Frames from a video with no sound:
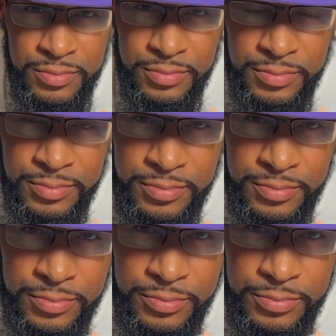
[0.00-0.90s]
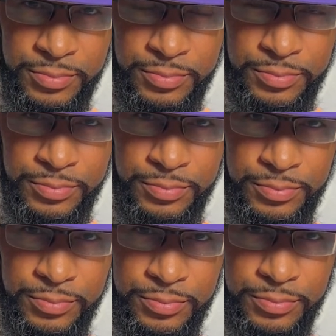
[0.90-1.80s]

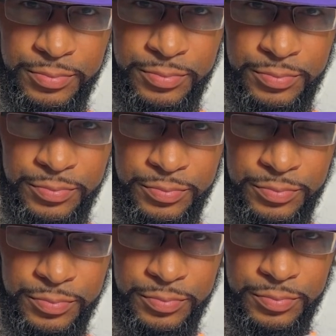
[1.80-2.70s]
Nothing is said.